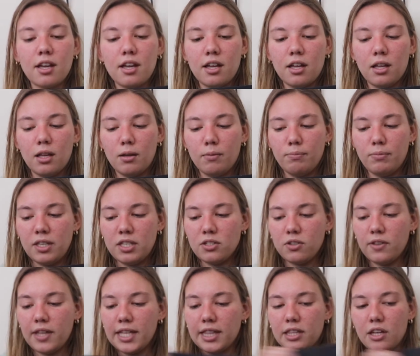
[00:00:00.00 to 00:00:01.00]
Um, these
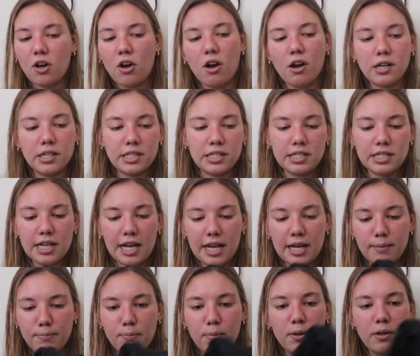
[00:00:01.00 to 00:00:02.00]
are like the cotton
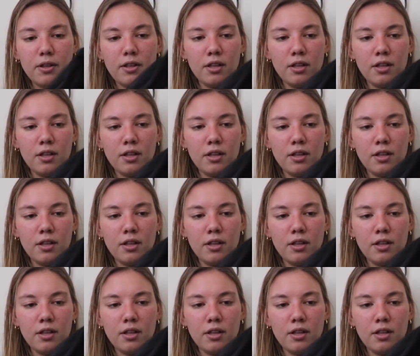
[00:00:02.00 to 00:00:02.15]
type.